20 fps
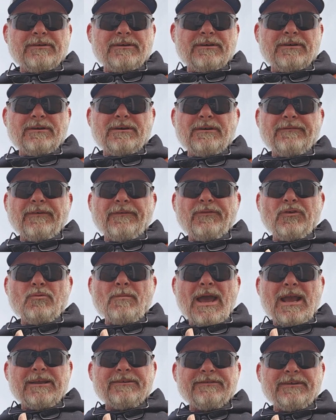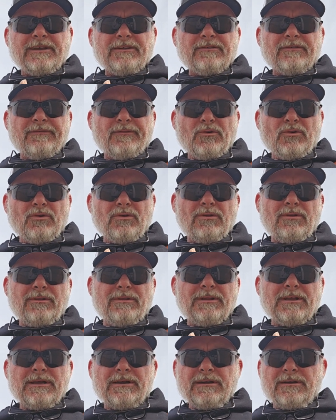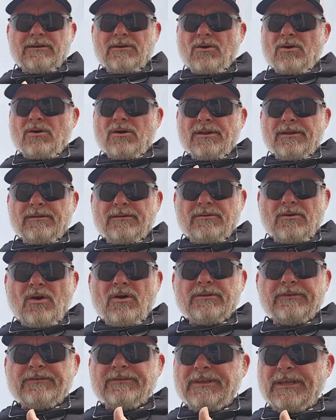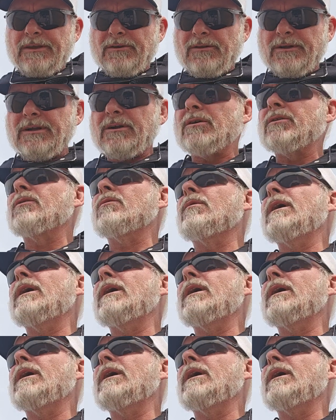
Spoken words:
of a few magazines full on steel here at the